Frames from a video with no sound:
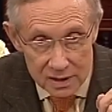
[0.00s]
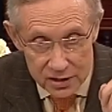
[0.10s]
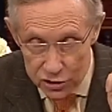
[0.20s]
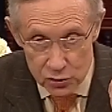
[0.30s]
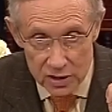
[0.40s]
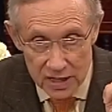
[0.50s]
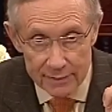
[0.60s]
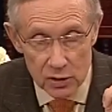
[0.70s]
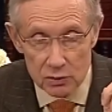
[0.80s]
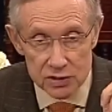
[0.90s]
Just a short time
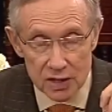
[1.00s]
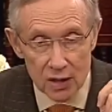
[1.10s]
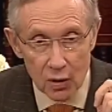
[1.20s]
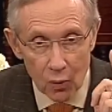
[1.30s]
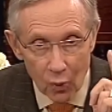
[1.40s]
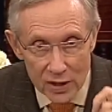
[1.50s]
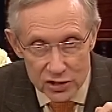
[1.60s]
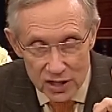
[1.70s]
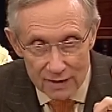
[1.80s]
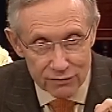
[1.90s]
ago, it was 1
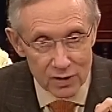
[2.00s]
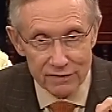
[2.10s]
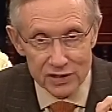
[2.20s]
job for every